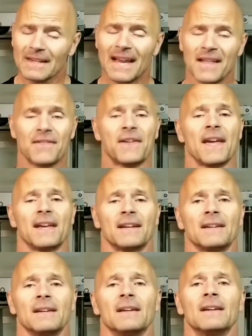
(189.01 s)
And
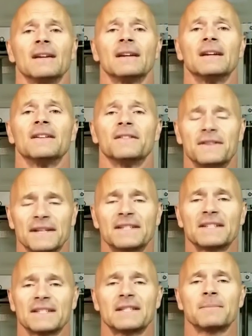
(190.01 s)
then
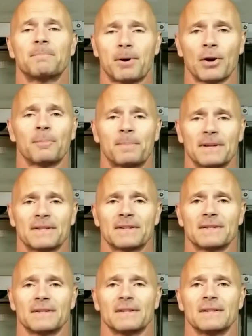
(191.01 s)
this is the
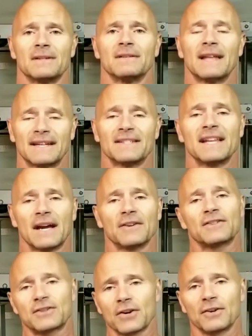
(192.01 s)
purpose that is now
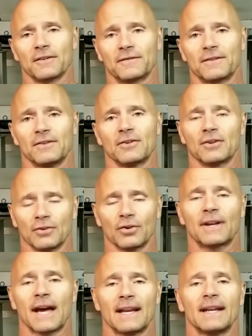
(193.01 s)
served. You can
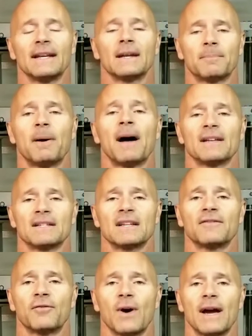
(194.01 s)
look at it in a
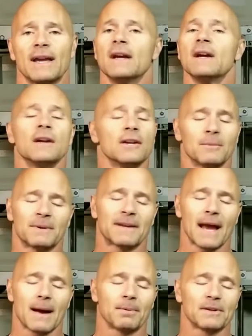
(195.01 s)
positive way. Your
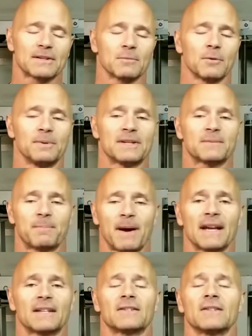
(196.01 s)
metabolism will be
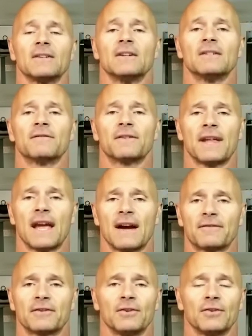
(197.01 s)
spiked for the
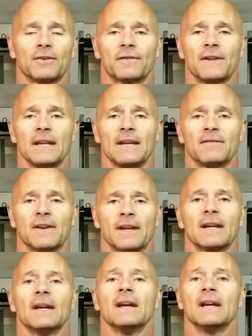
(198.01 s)
afternoon or for the
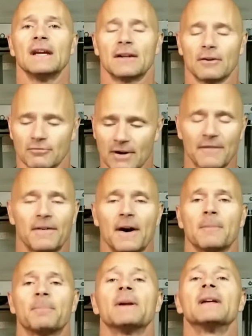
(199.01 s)
evening. It'll rev
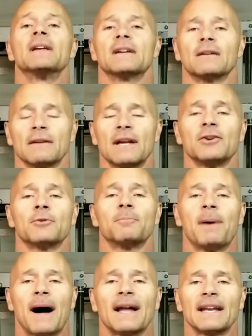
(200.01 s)
up. It'll let your
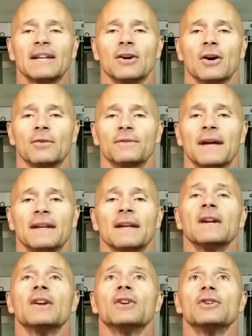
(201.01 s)
body know
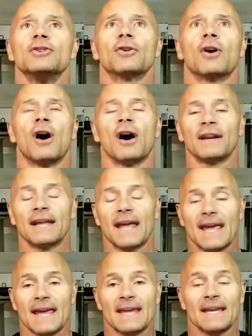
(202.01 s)
that you're on
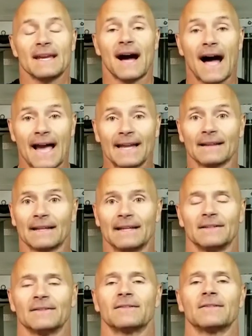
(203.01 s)
a
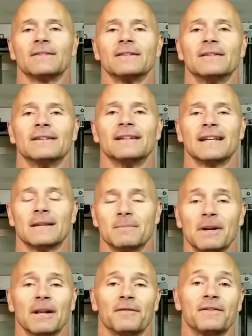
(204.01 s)
island in the
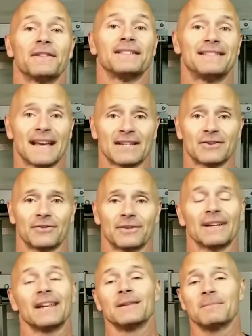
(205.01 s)
middle of the
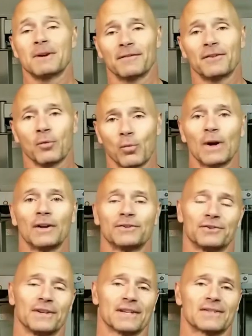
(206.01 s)
desert, in the middle of the
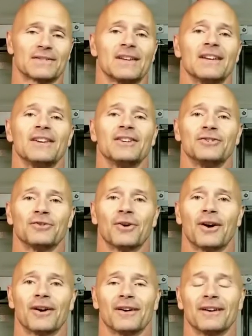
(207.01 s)
wilderness, you
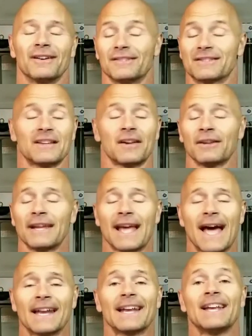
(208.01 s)
are suddenly
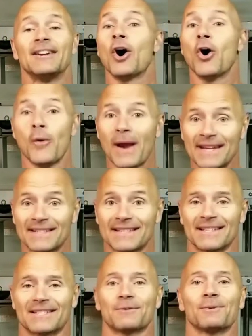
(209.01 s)
at an
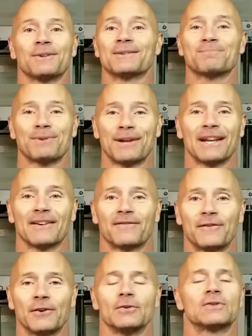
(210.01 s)
oasis where there's plenty of
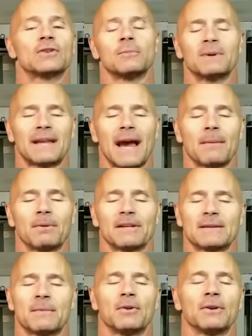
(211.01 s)
food. So your
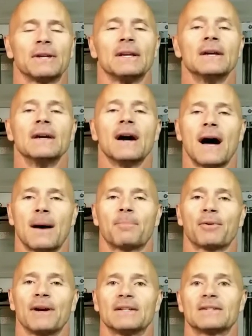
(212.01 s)
metabolism only
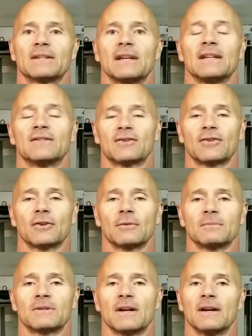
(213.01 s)
operates in
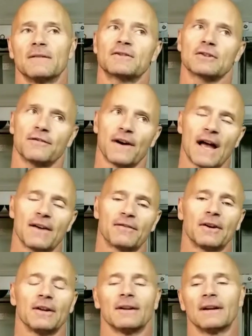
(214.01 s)
terms of
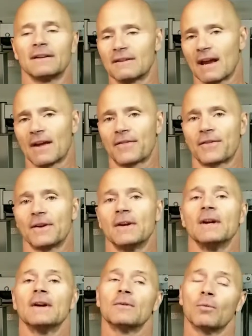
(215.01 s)
survival and death.
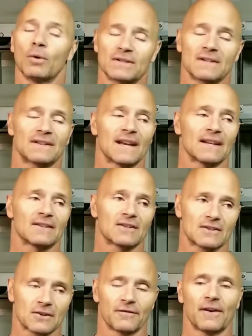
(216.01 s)
What does it take to
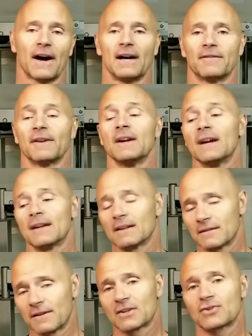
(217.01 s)
survive? And
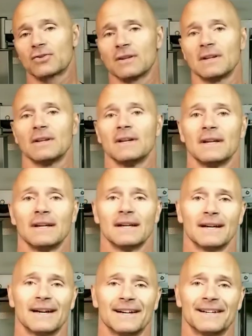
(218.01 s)
then eventually
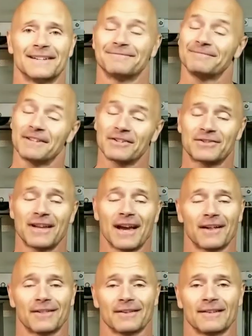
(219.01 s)
uh, there's
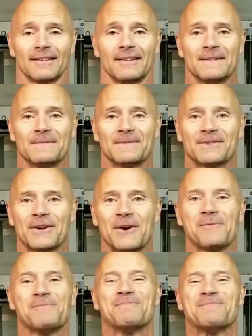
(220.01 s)
death.
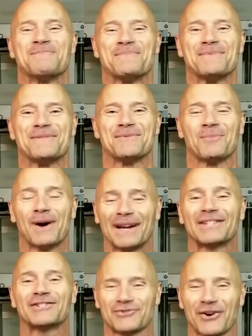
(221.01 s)
So
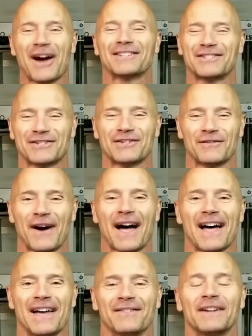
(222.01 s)
when it's trying to
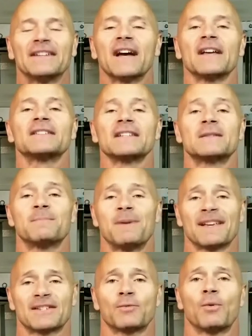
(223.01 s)
survive, it does its
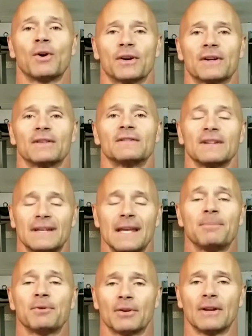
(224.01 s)
best work to
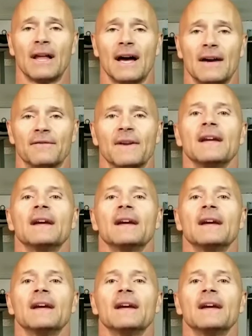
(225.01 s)
keep you alive.